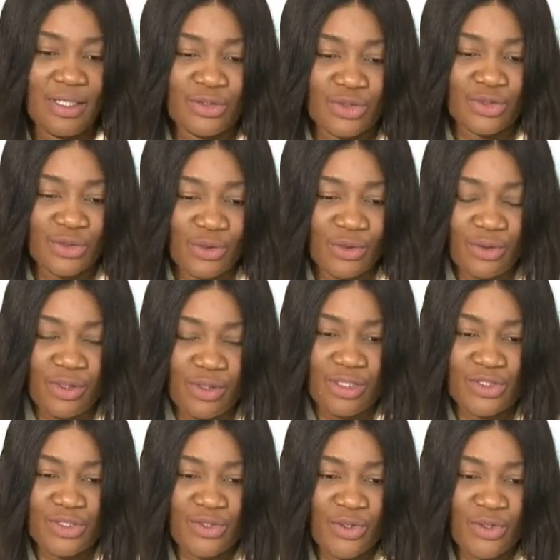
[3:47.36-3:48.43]
you know.
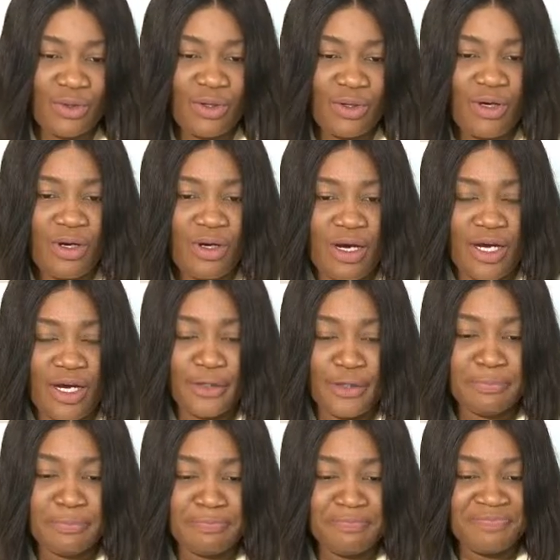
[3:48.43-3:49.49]
So
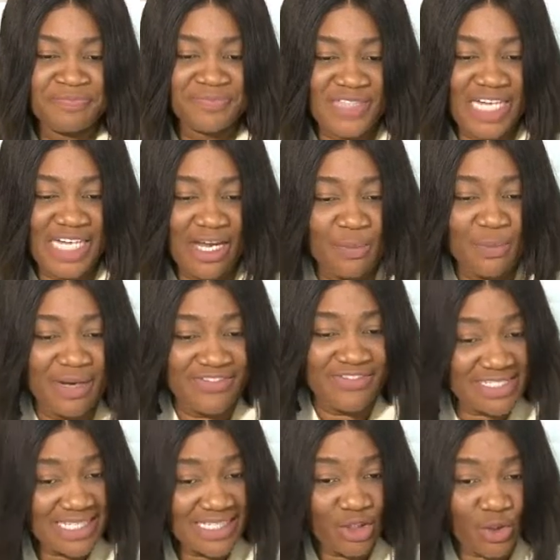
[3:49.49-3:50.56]
I hope I've
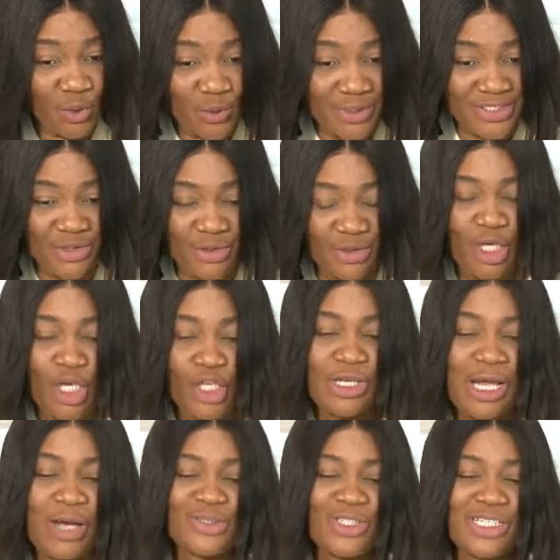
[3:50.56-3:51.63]
answered your question. So
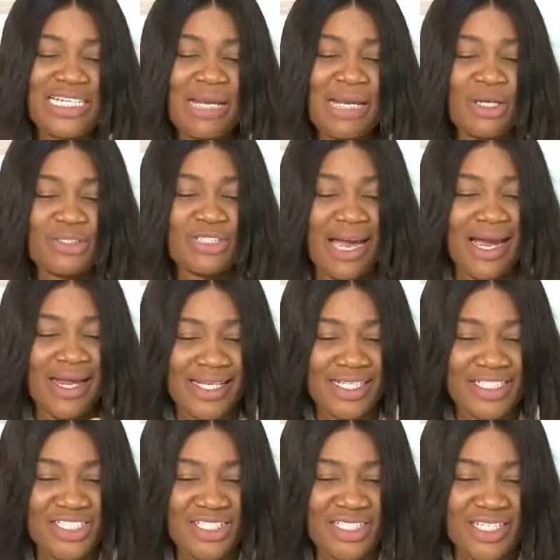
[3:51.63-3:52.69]
I was talking about
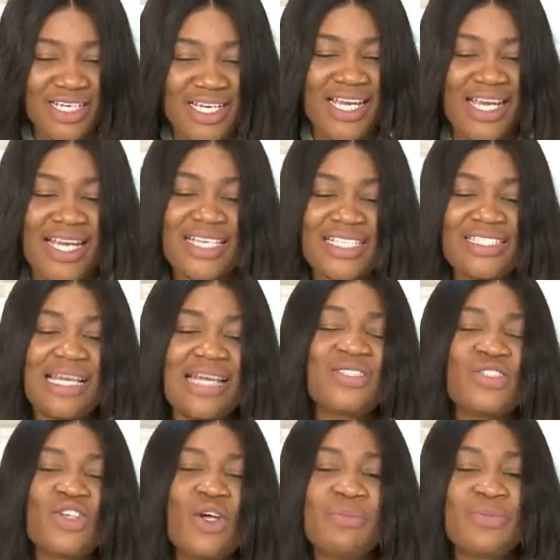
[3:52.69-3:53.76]
allergy. There
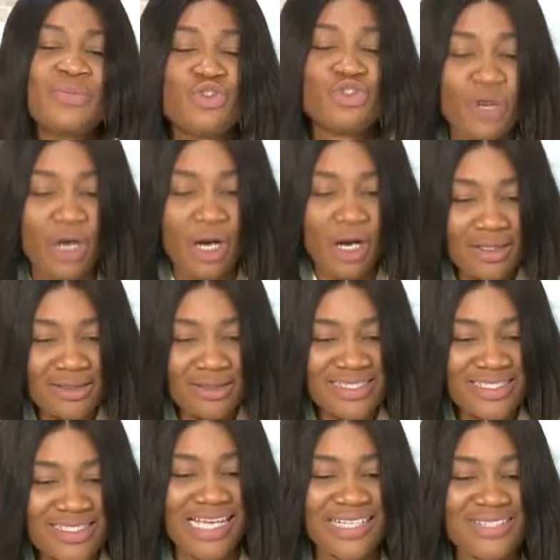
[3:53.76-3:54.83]
are some drugs,
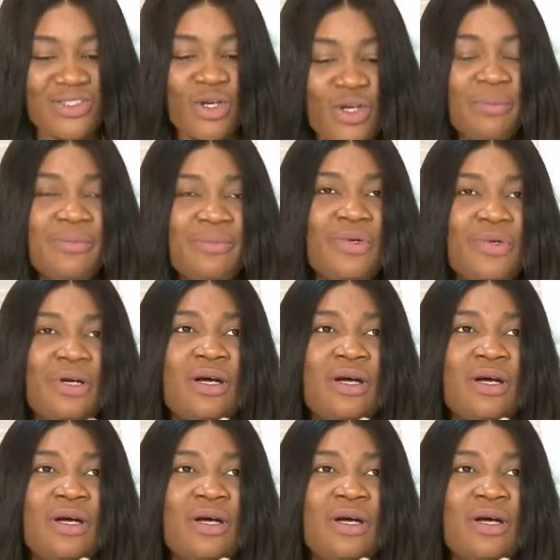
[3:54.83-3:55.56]
there are some